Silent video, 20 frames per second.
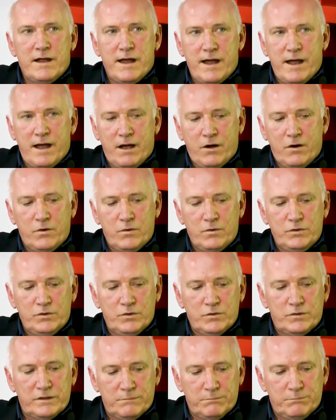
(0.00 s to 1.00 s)
how
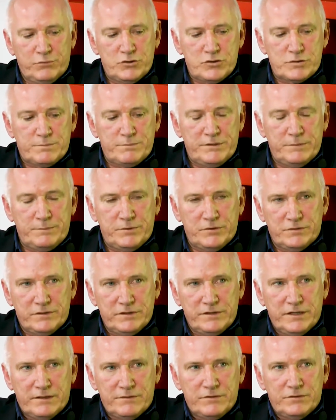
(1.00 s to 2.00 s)
you can push people
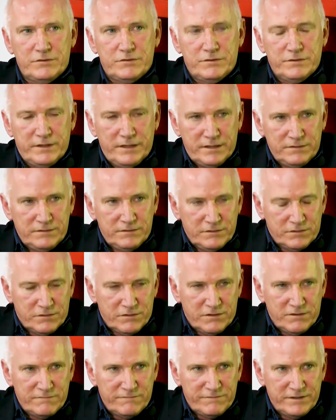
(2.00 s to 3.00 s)
together to end the
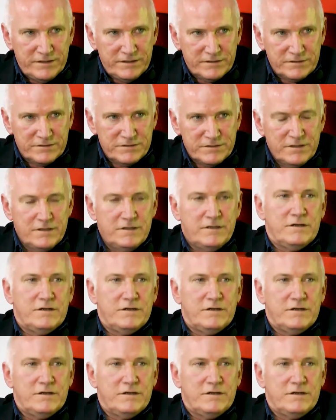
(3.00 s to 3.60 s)
conflict,